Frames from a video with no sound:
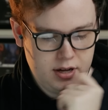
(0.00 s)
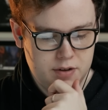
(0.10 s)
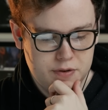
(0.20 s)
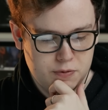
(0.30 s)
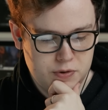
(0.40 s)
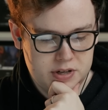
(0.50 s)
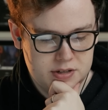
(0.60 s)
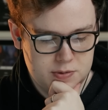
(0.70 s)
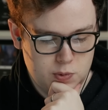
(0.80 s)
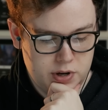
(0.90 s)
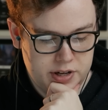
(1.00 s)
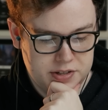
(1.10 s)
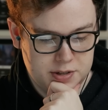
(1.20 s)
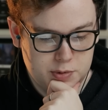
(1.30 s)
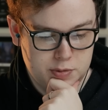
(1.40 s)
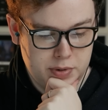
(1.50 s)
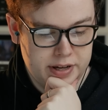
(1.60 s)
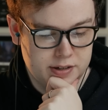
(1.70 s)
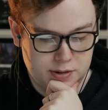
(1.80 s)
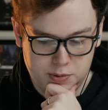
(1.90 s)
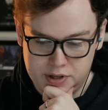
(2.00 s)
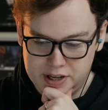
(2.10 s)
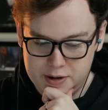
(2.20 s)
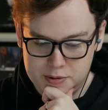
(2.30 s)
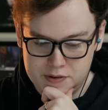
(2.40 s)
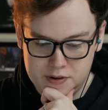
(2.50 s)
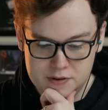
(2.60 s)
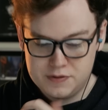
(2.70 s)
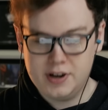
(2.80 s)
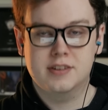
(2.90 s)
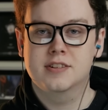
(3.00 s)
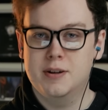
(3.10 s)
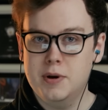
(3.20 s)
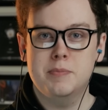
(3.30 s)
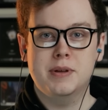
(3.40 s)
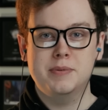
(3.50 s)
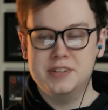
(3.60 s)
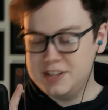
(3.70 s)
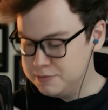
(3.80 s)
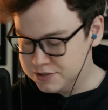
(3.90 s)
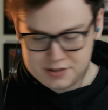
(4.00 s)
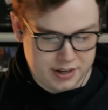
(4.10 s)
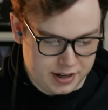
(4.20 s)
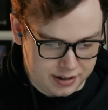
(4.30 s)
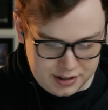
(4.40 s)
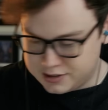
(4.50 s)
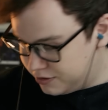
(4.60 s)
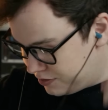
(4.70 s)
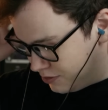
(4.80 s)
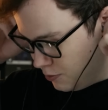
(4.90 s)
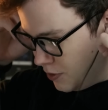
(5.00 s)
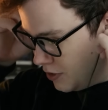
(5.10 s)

have a reason why someone might not want to get one of those. In fact, I might be able to demonstrate. Hang on, I don't know if this will